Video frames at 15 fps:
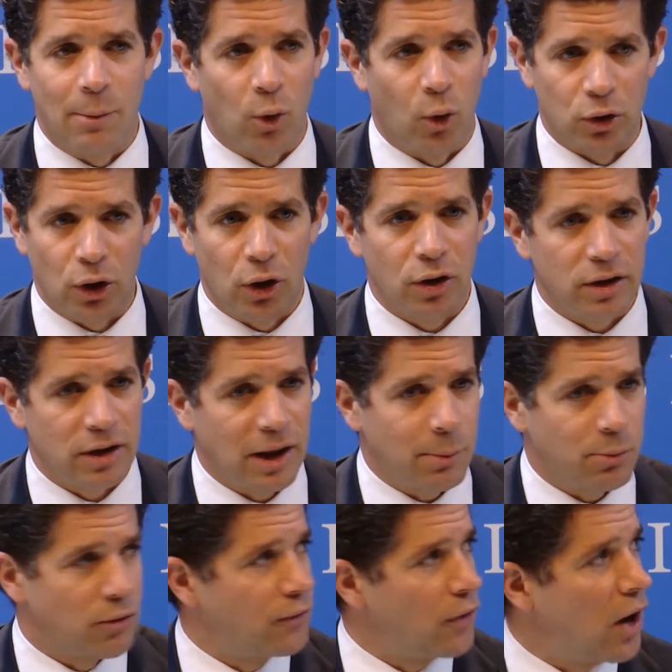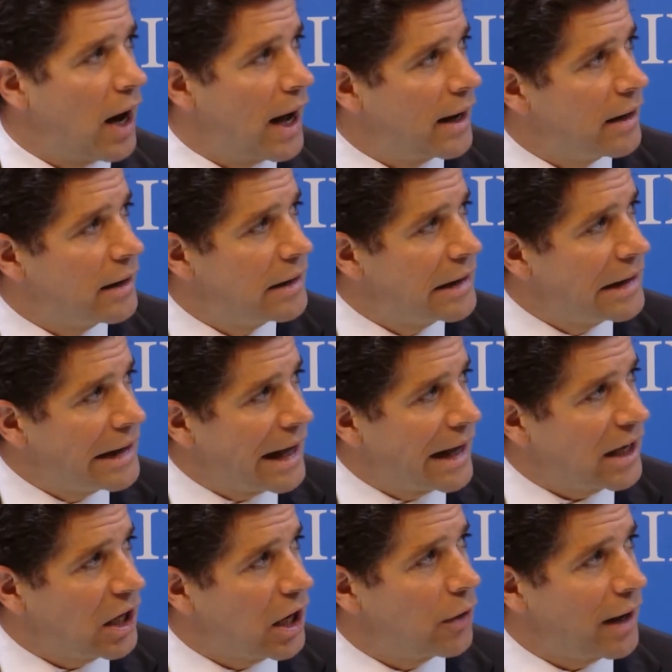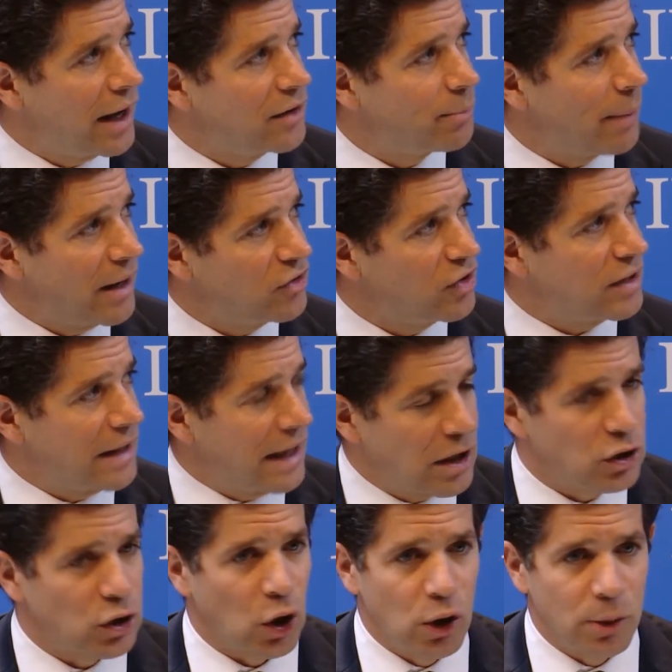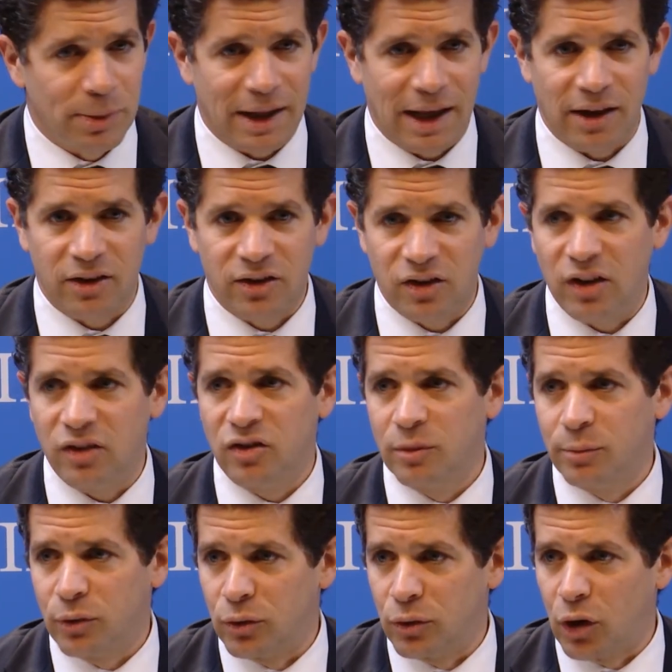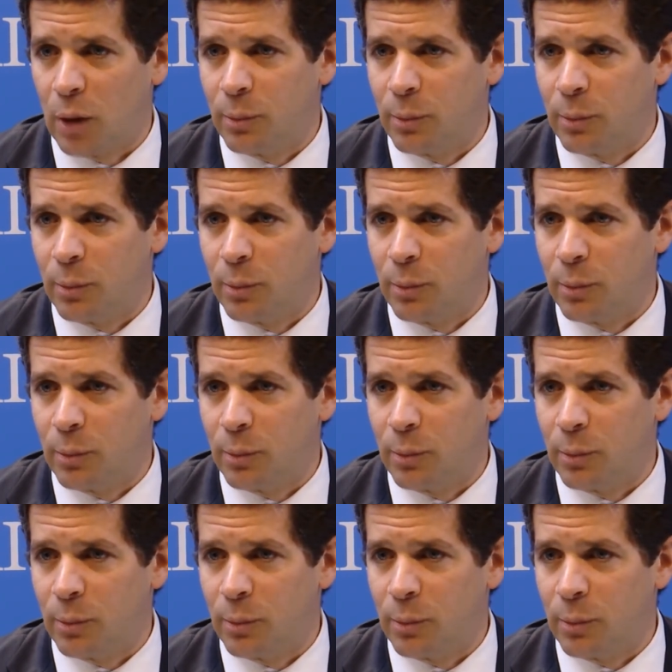or locally provided, it's basically globally accessible